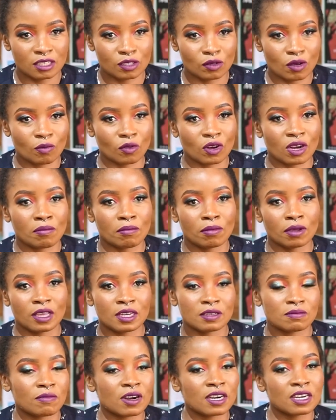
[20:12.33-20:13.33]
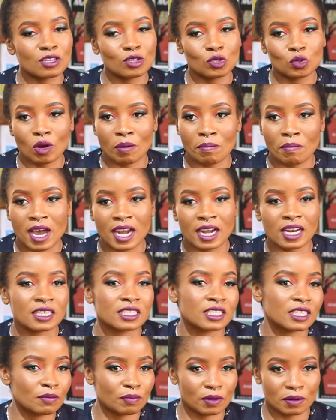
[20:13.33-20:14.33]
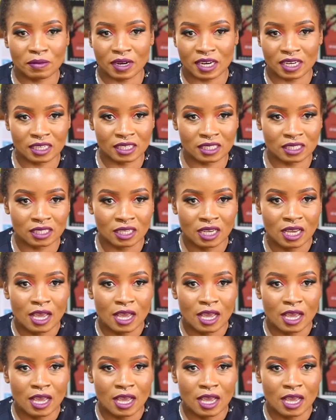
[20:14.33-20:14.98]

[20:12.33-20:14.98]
So I'm gonna get married to a man and keep a marriage.